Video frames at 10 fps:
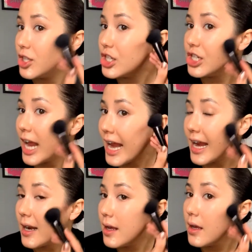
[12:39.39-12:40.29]

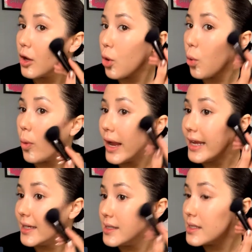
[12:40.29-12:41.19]
shade
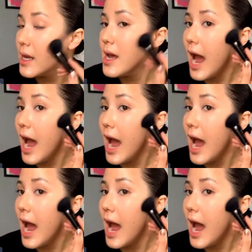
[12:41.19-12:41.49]
quiz.